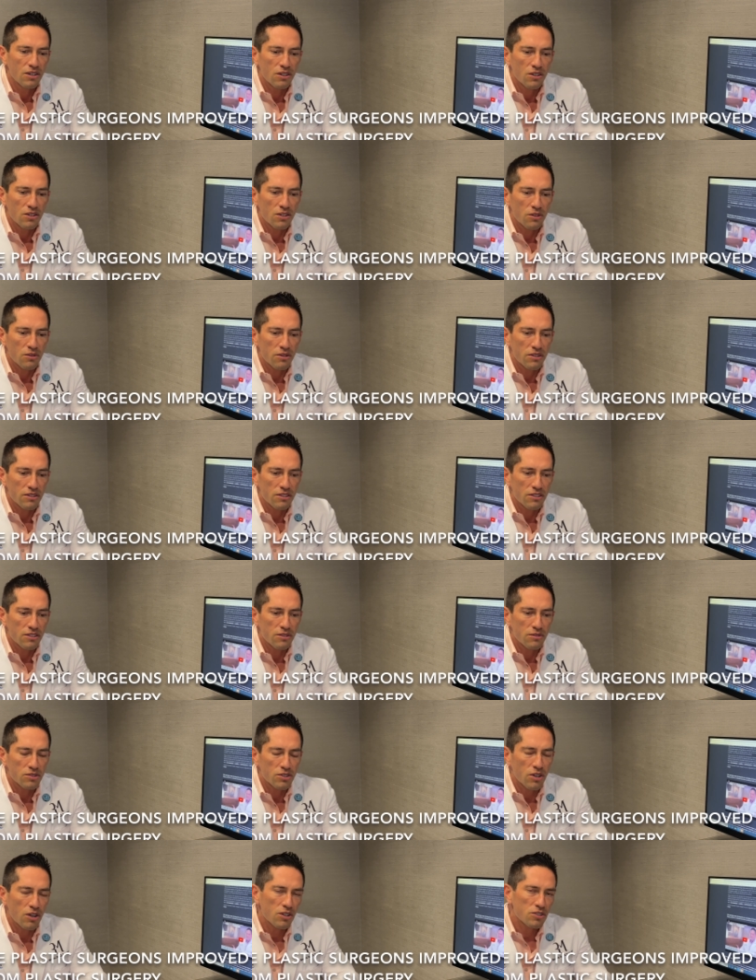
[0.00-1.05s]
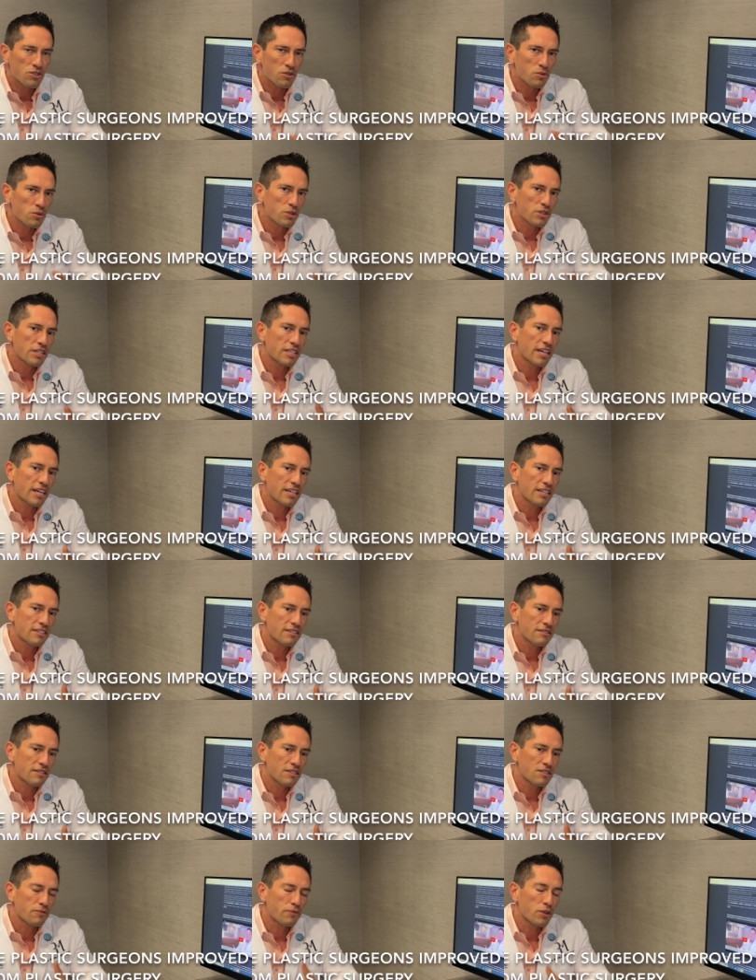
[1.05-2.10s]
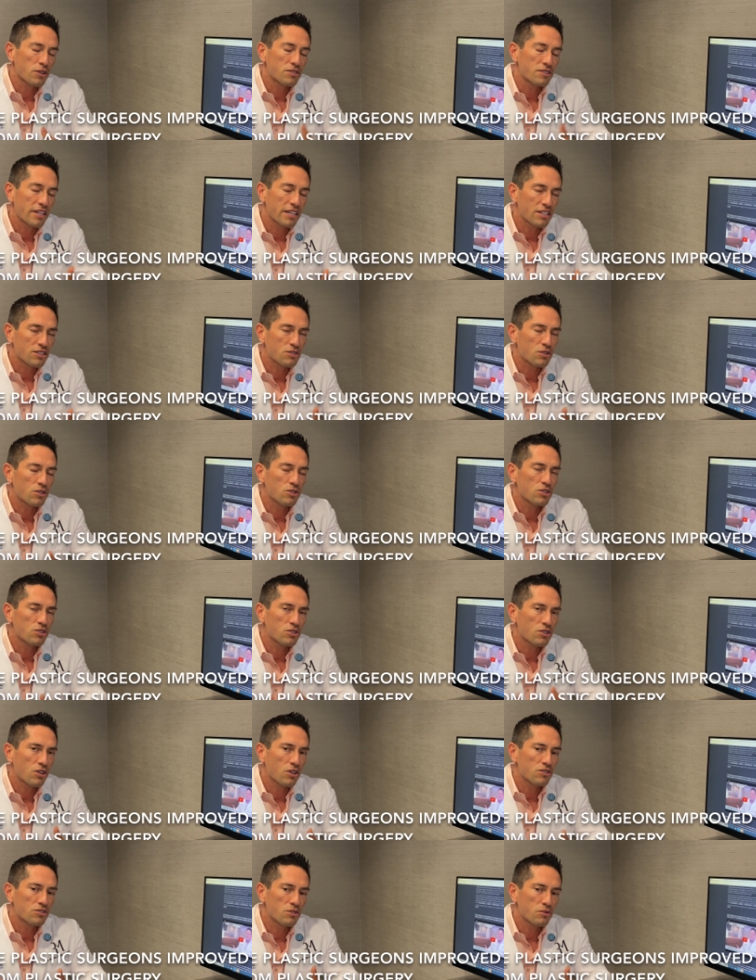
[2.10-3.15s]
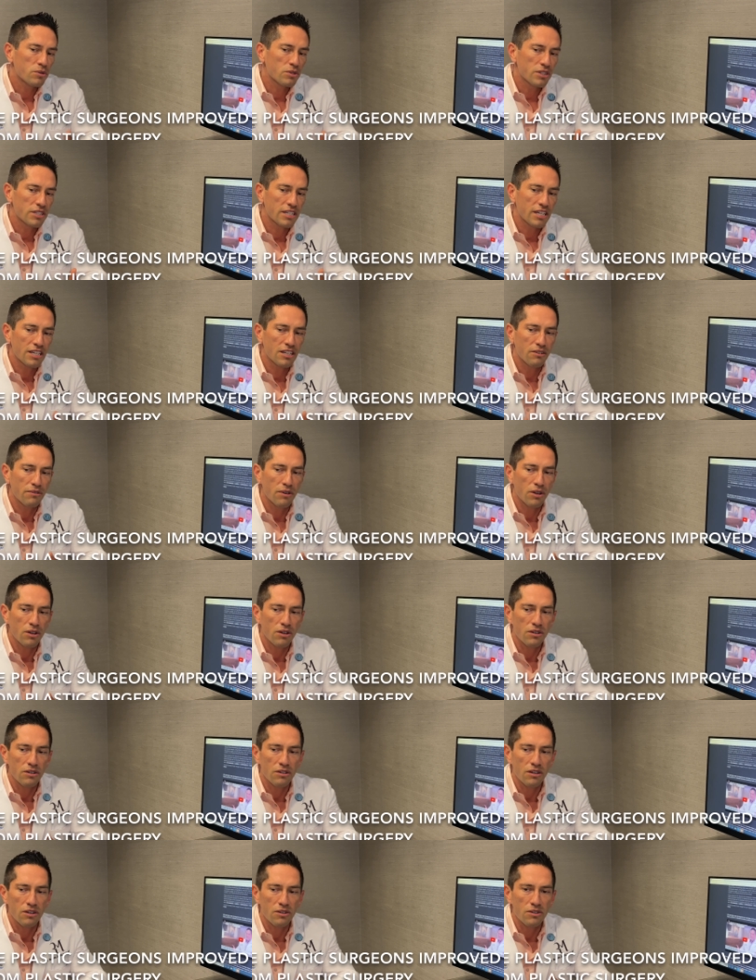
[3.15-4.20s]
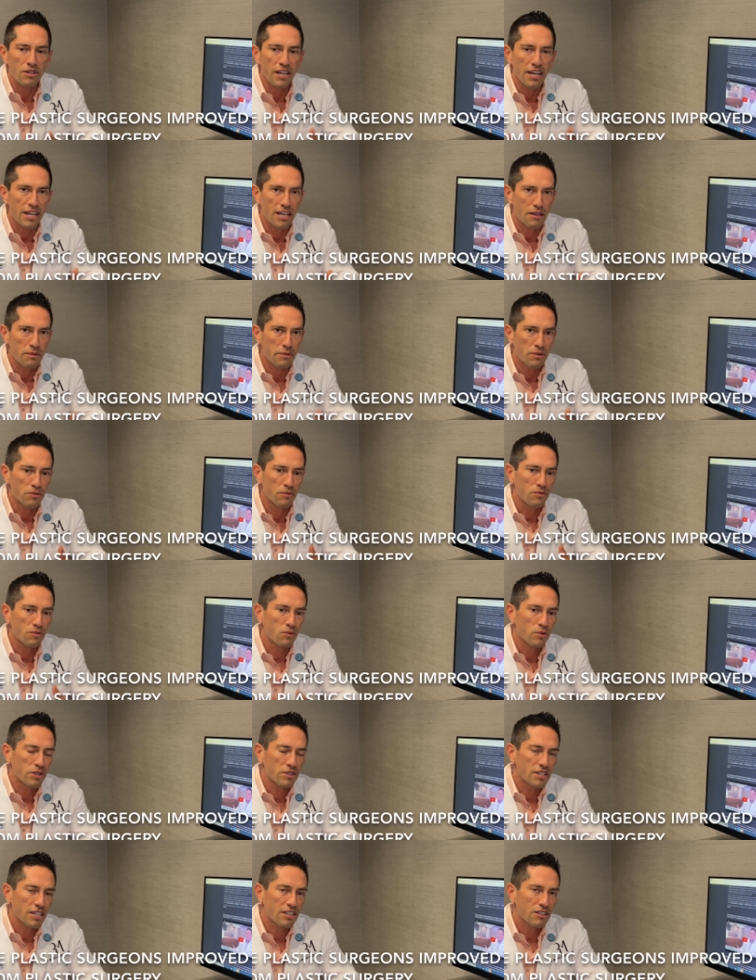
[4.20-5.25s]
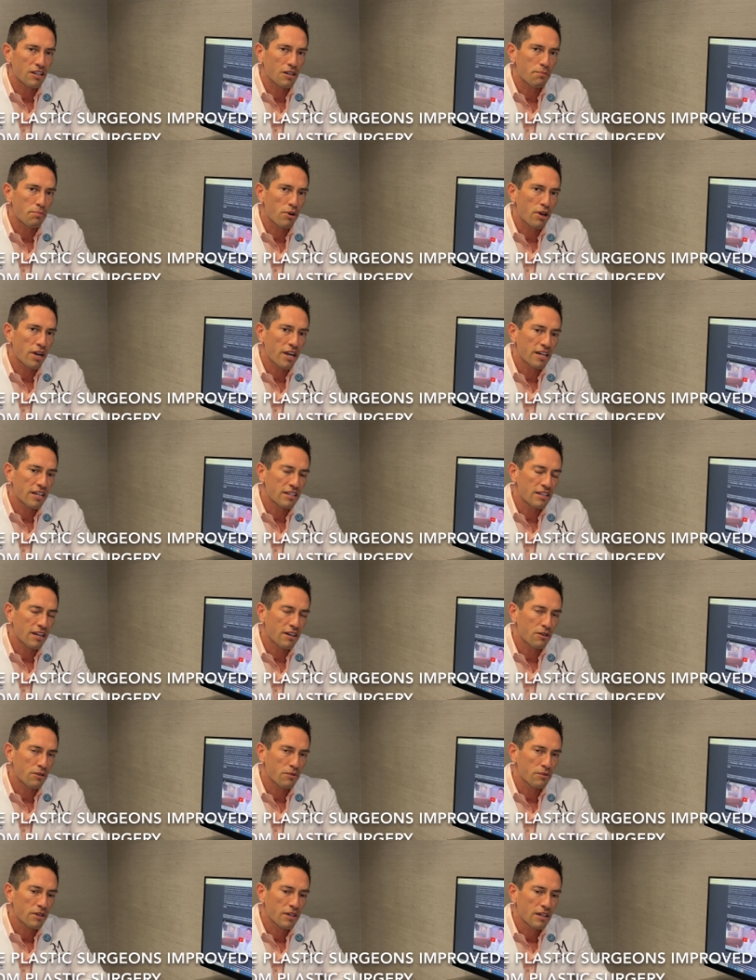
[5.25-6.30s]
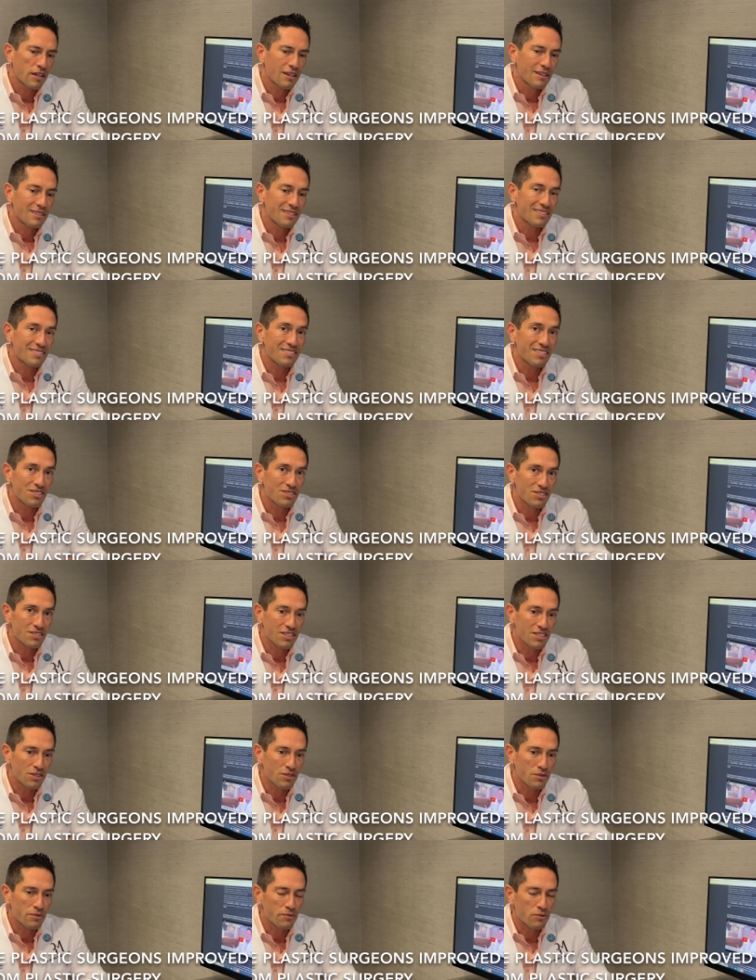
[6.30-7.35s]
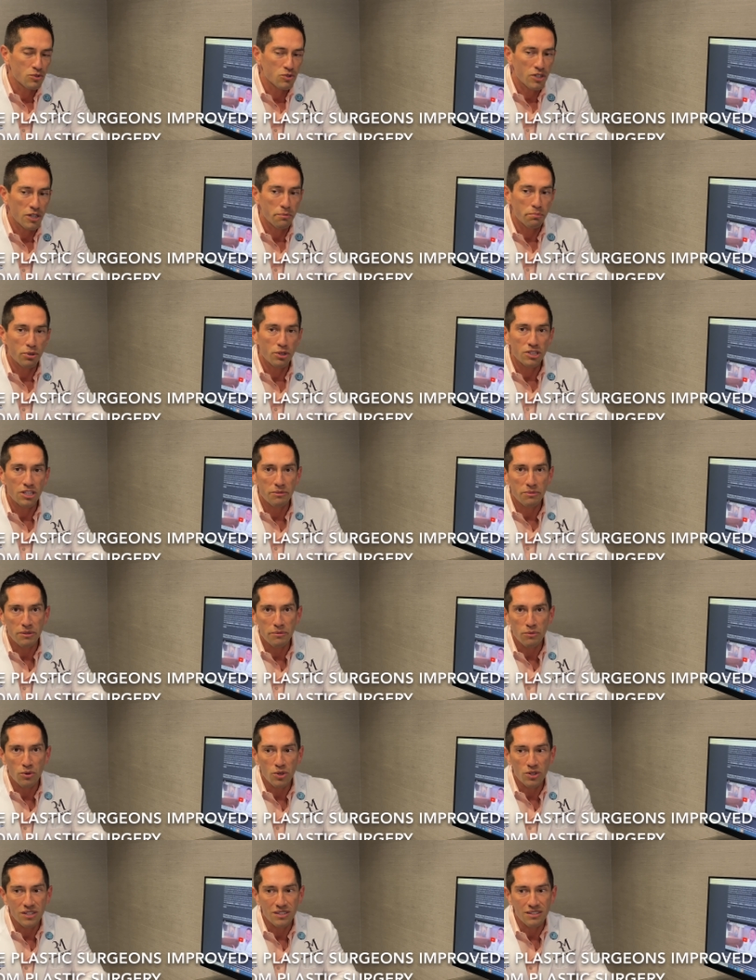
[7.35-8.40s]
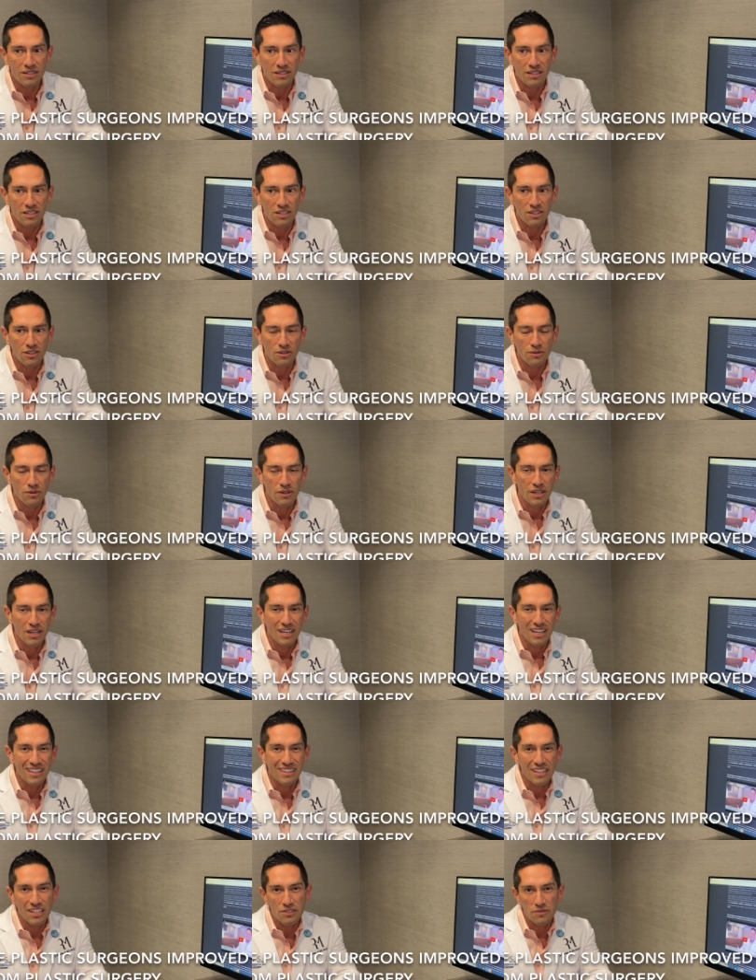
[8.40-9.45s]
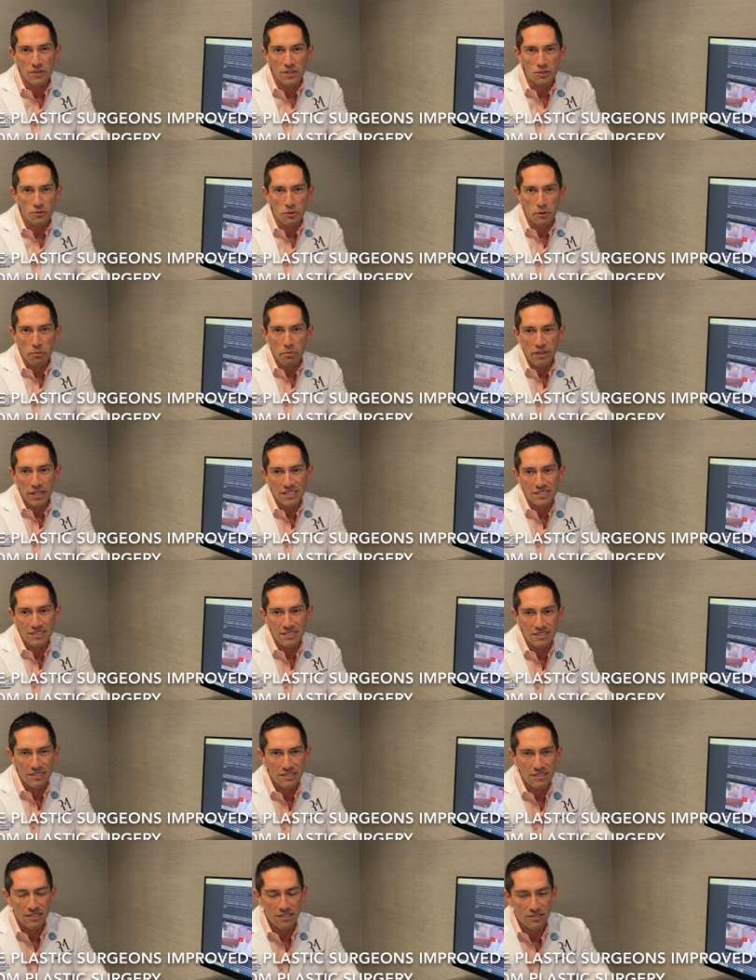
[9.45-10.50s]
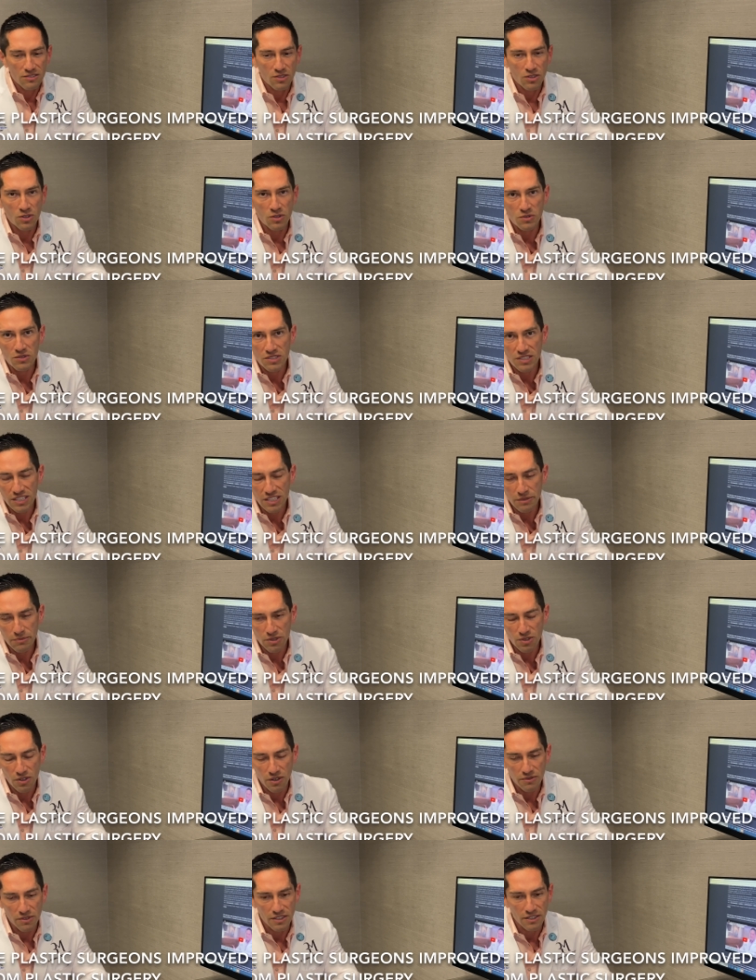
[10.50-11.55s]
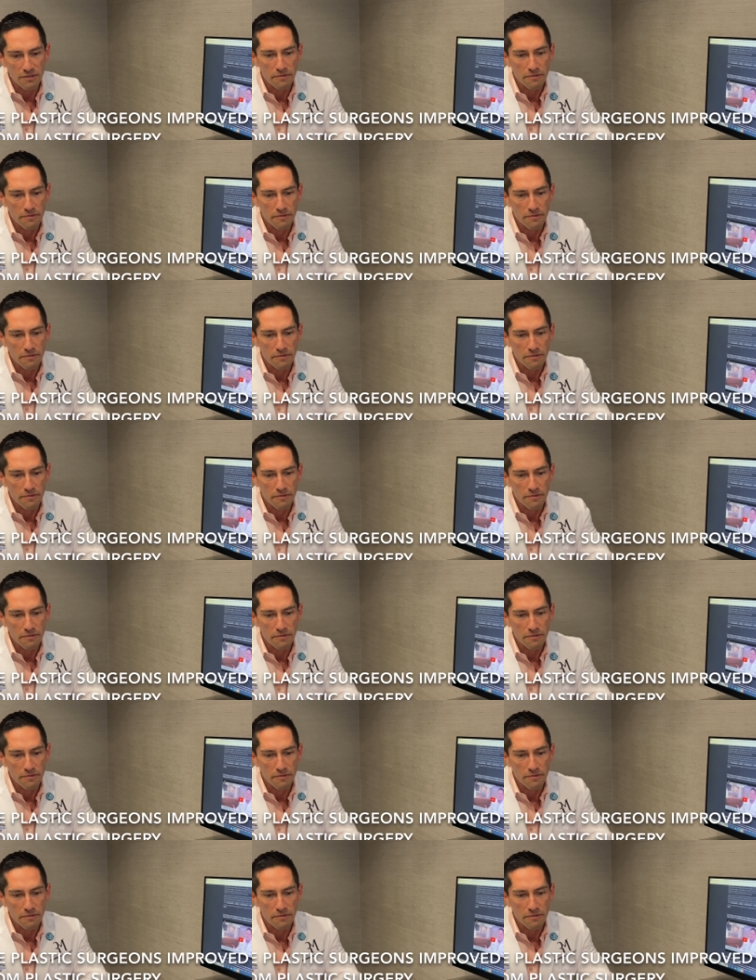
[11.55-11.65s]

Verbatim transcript: You know, you know, scars are really kind. Of, for aesthetic surgery, scars are really kind of our, our name, and we take a lot of pride in how the incisions heal. We try to put them in more, you know, less visible places so you don't see them as often.